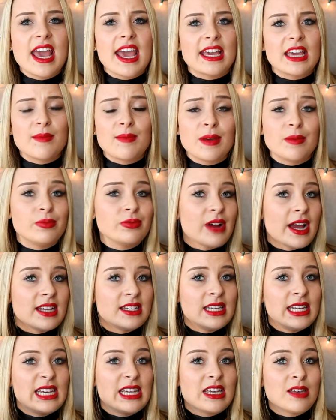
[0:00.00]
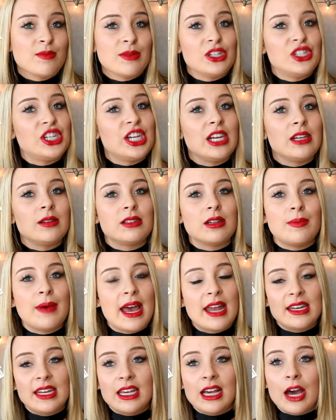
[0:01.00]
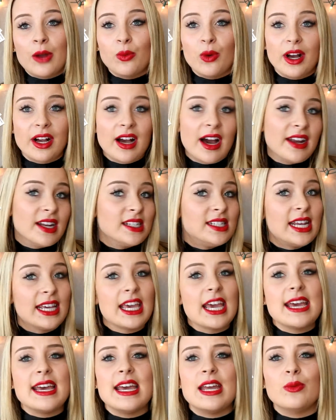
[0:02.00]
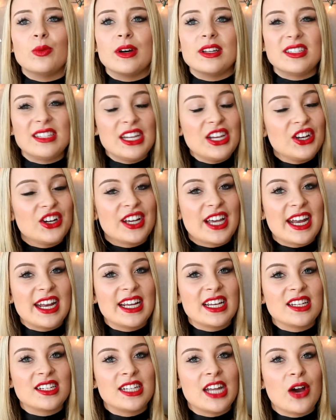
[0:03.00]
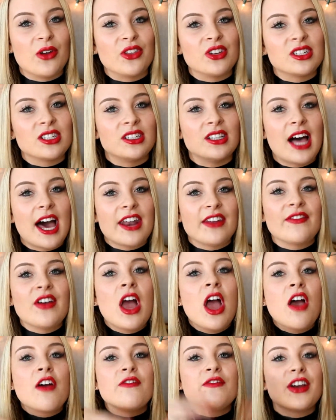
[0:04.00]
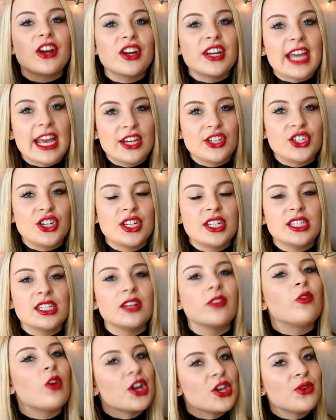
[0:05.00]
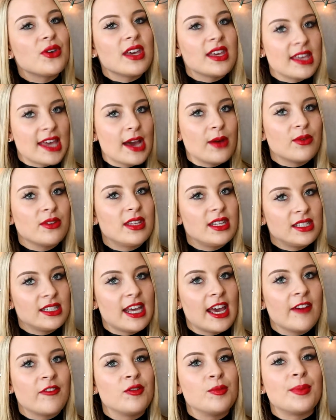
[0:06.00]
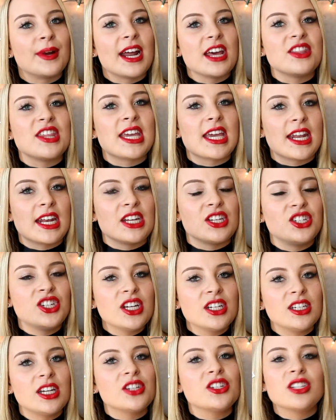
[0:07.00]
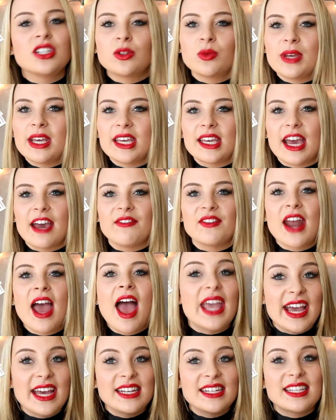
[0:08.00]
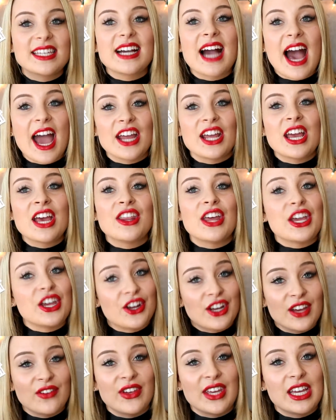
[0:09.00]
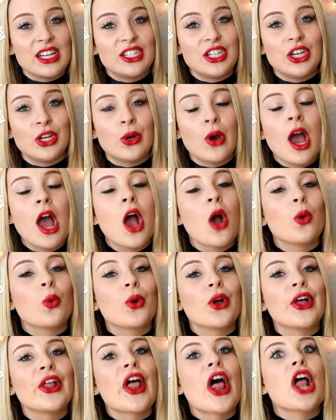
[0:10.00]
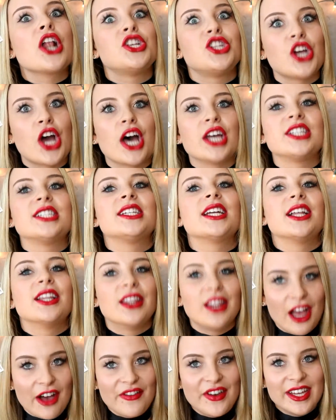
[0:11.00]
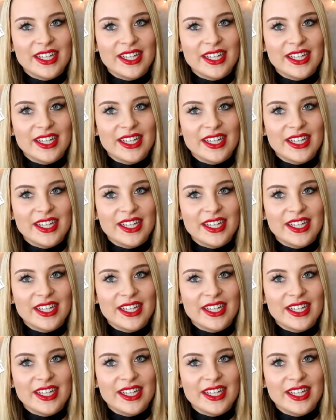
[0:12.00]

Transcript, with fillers: it can be pricey, it can be cheap depending on what kind of ticket and what seat you're getting. So there's a lot of variations of what you can get with this gift, but I think it is just such a sweet gift and the guy that you're giving it to will just love